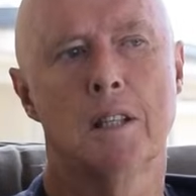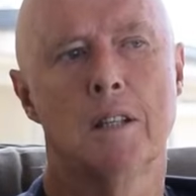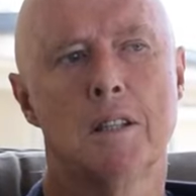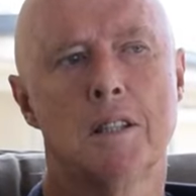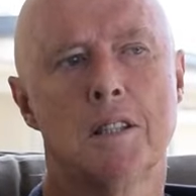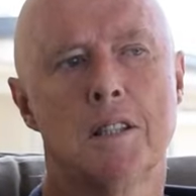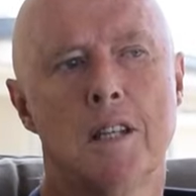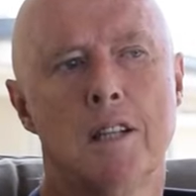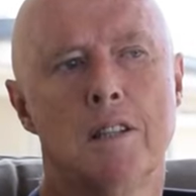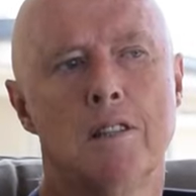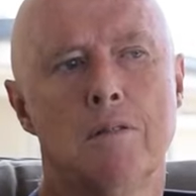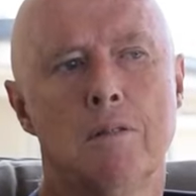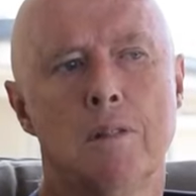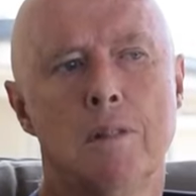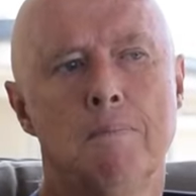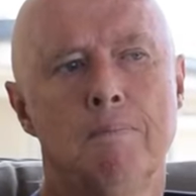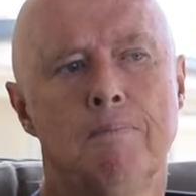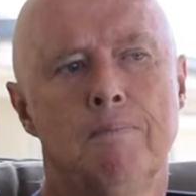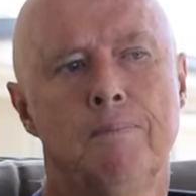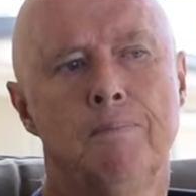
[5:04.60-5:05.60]
thing I said to
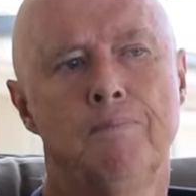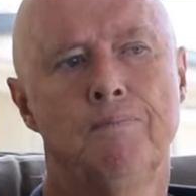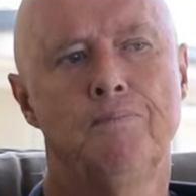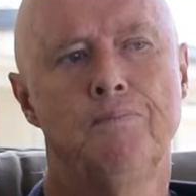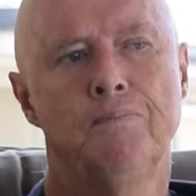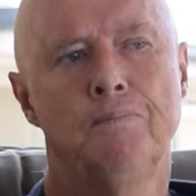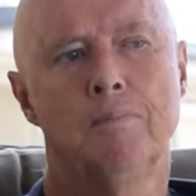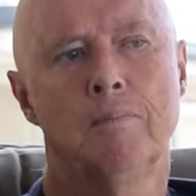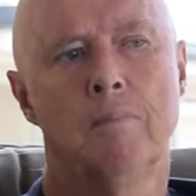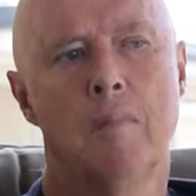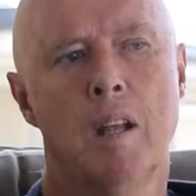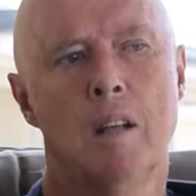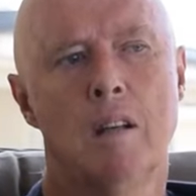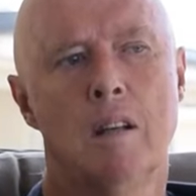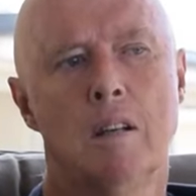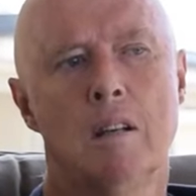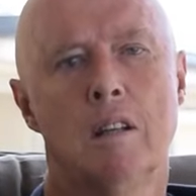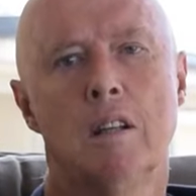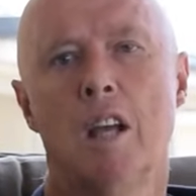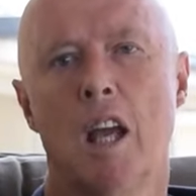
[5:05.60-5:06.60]
him?
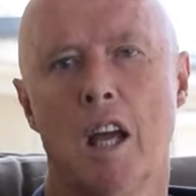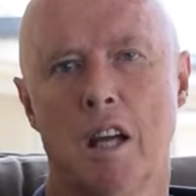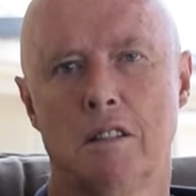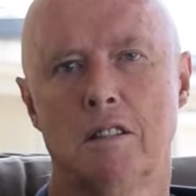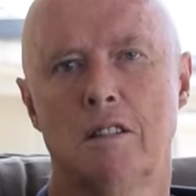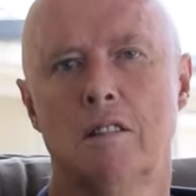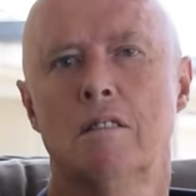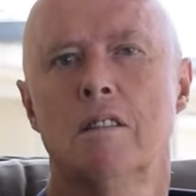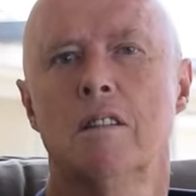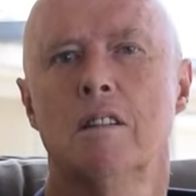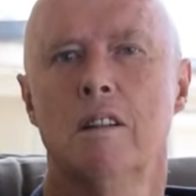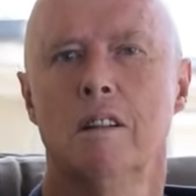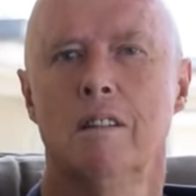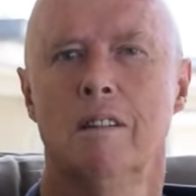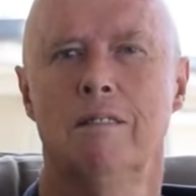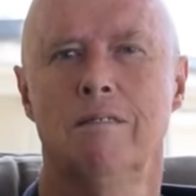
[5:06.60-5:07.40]
Yes.